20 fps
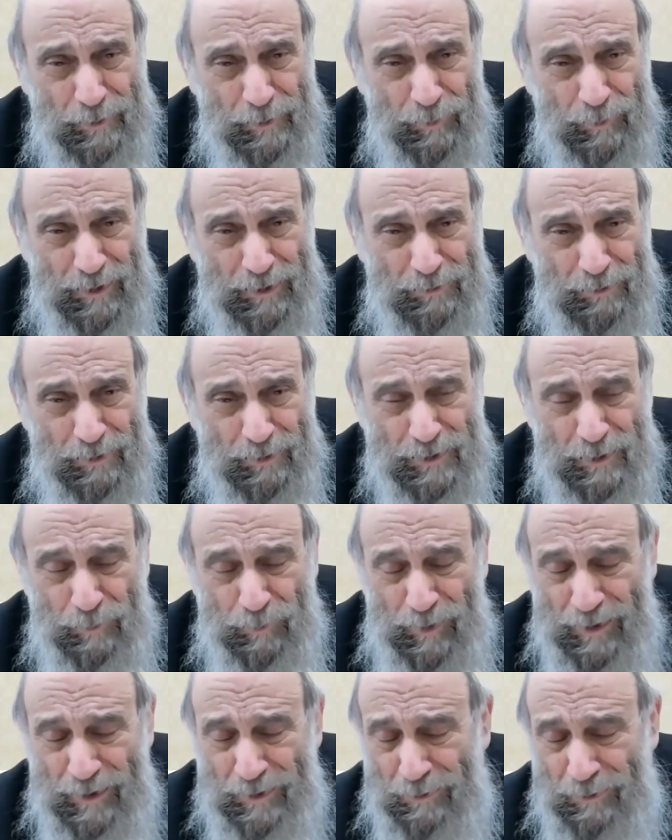our matriarchs, the
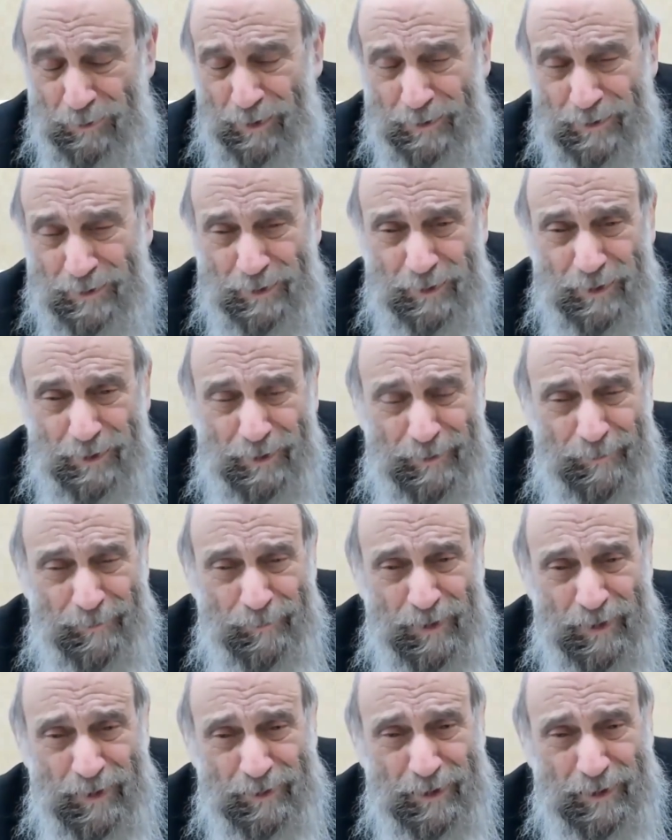patriarchs,
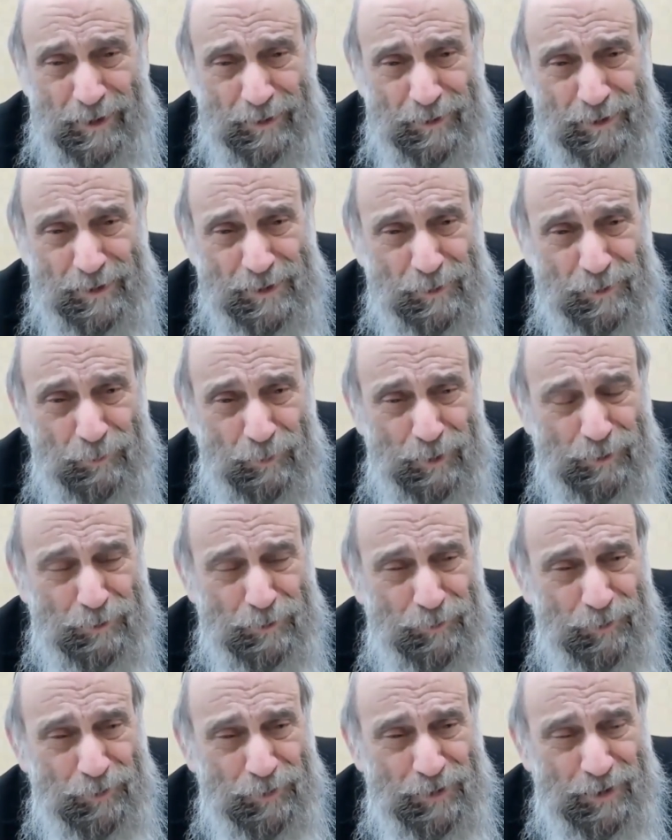death is a
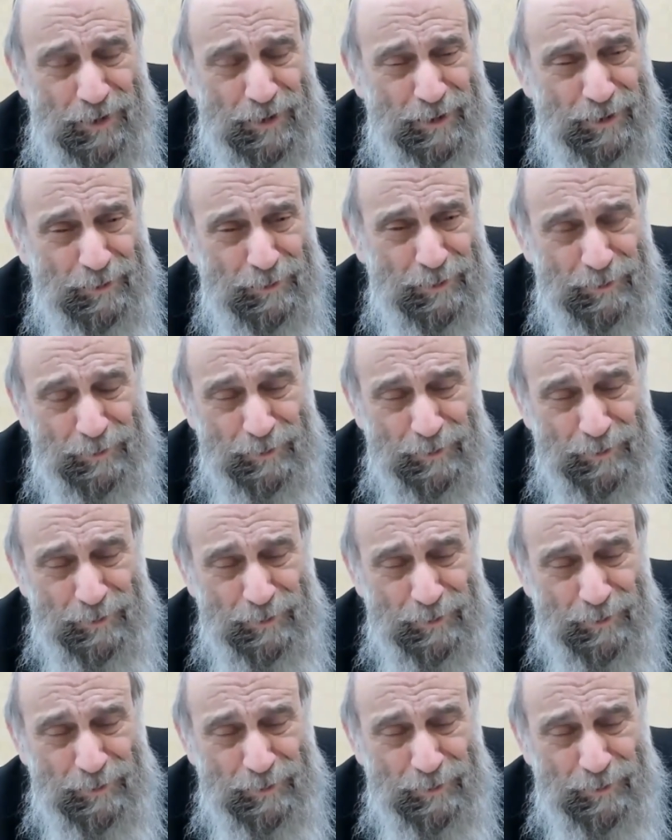wonderful thing.